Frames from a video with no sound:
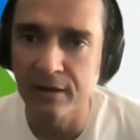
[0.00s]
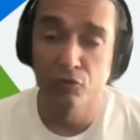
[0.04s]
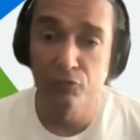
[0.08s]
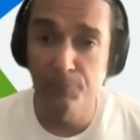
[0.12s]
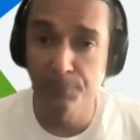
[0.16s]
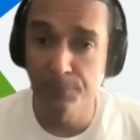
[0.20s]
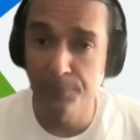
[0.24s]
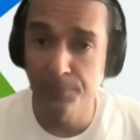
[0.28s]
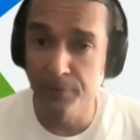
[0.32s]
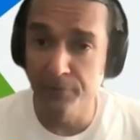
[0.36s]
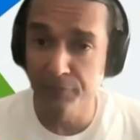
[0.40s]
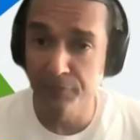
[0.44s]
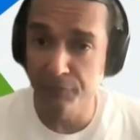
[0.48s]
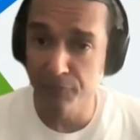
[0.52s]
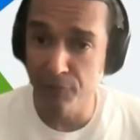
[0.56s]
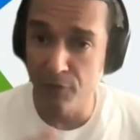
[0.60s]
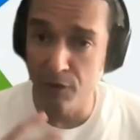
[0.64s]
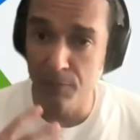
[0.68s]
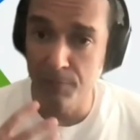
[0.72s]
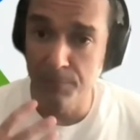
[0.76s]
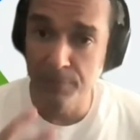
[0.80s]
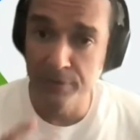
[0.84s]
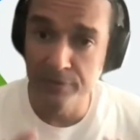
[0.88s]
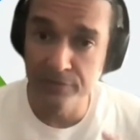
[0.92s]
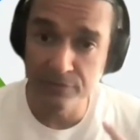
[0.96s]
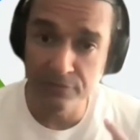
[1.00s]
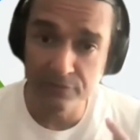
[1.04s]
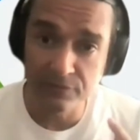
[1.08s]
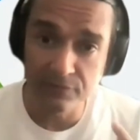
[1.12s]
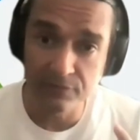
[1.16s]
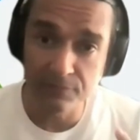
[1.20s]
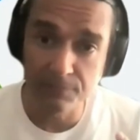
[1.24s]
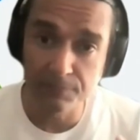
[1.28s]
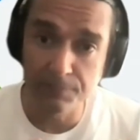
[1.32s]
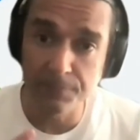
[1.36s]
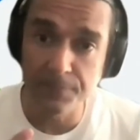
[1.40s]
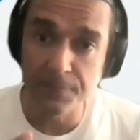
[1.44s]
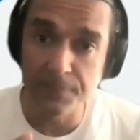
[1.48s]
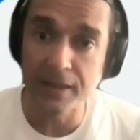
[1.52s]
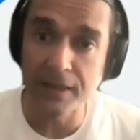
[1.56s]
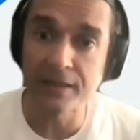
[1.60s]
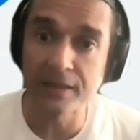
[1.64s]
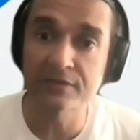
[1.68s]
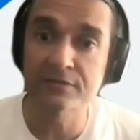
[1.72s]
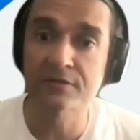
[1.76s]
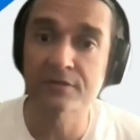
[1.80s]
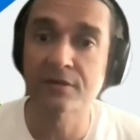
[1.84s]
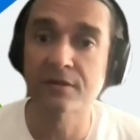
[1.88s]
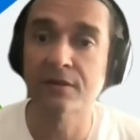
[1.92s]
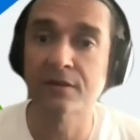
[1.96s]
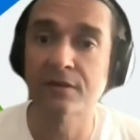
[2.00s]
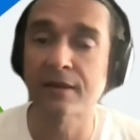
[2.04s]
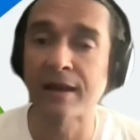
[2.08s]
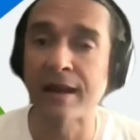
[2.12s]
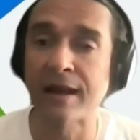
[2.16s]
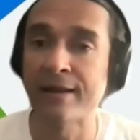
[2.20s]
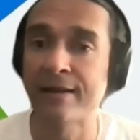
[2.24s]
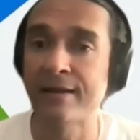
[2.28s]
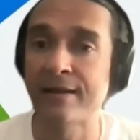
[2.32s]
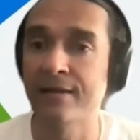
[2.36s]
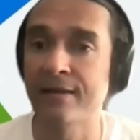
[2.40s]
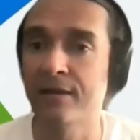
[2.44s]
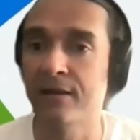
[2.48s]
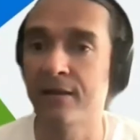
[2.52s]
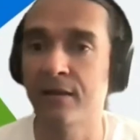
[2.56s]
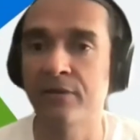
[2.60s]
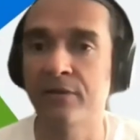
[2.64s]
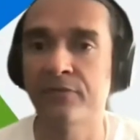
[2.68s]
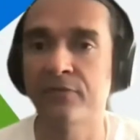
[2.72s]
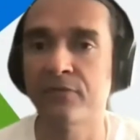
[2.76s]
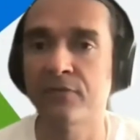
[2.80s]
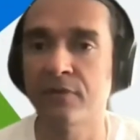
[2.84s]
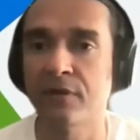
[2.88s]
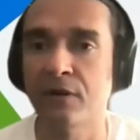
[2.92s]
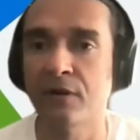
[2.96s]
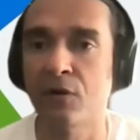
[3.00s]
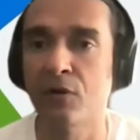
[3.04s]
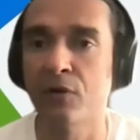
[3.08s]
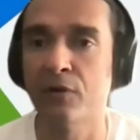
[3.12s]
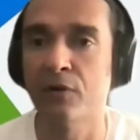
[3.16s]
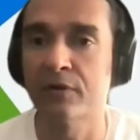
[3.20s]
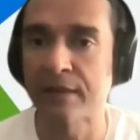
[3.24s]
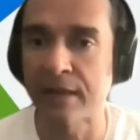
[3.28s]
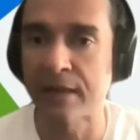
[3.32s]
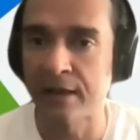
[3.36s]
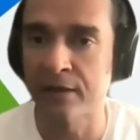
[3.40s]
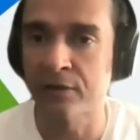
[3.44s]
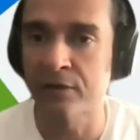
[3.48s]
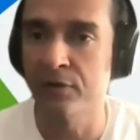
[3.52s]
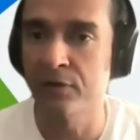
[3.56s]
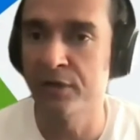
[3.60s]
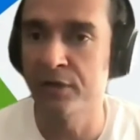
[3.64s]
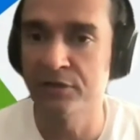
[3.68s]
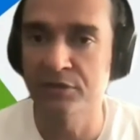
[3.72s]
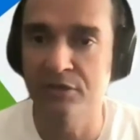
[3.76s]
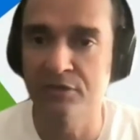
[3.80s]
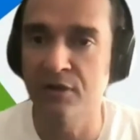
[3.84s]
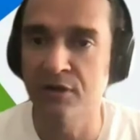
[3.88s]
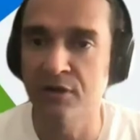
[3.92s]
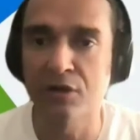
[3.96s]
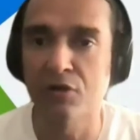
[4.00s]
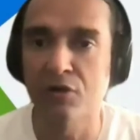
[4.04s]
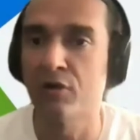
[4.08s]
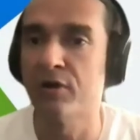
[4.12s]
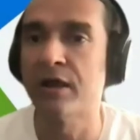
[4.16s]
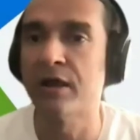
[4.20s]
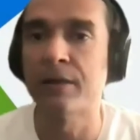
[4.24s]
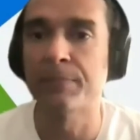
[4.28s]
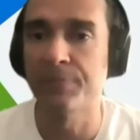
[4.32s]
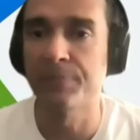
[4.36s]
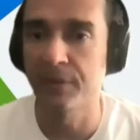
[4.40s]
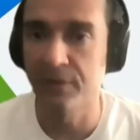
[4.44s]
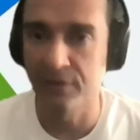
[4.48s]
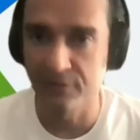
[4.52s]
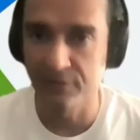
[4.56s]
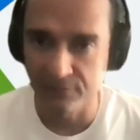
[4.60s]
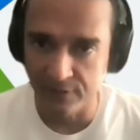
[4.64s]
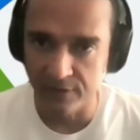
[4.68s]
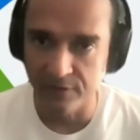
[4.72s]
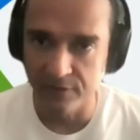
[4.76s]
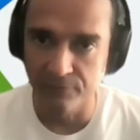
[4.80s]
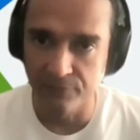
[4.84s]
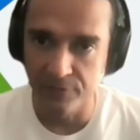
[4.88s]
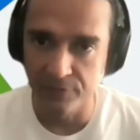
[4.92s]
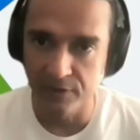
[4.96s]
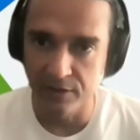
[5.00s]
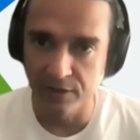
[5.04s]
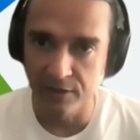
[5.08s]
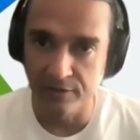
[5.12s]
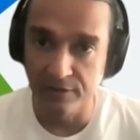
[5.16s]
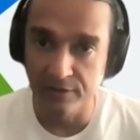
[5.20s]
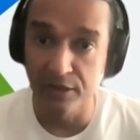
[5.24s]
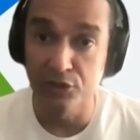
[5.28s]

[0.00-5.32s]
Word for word: Those performance-based criterias or calculations are not happening inside of VR.